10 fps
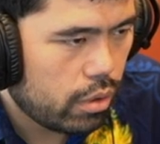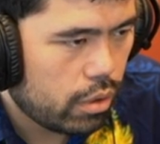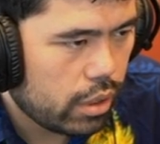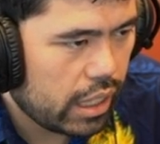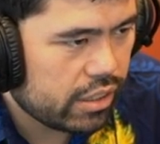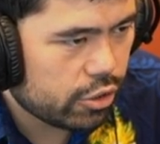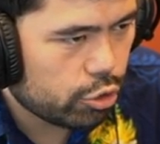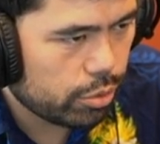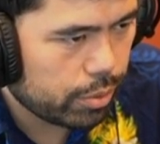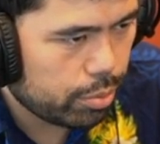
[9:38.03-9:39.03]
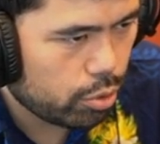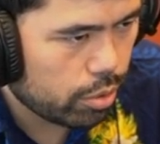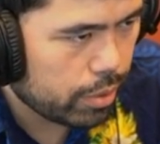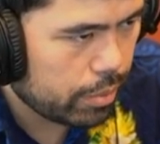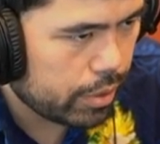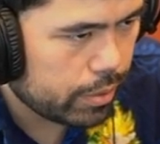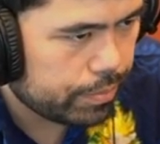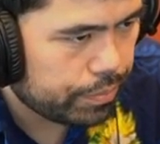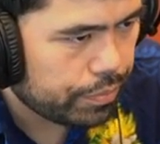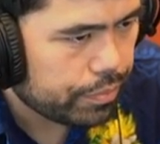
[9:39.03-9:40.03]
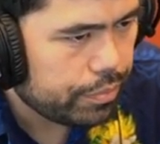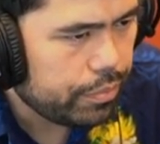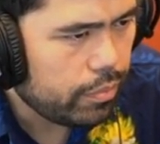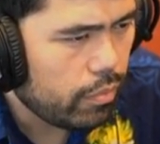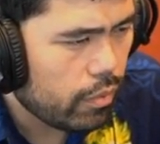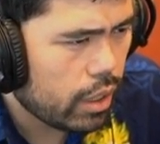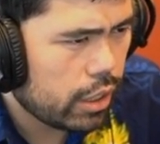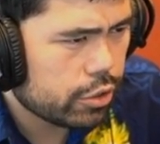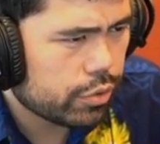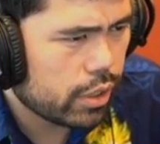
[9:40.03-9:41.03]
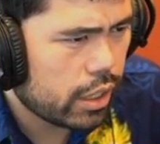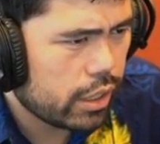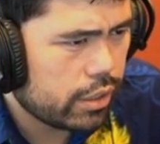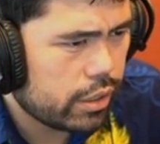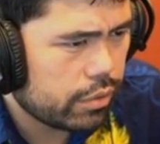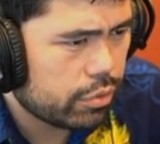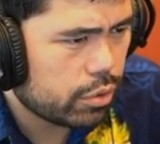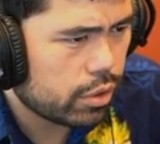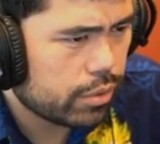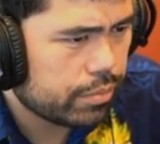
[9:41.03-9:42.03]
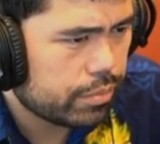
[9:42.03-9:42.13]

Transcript: That's extremely poor by me. I just forgot he had D4.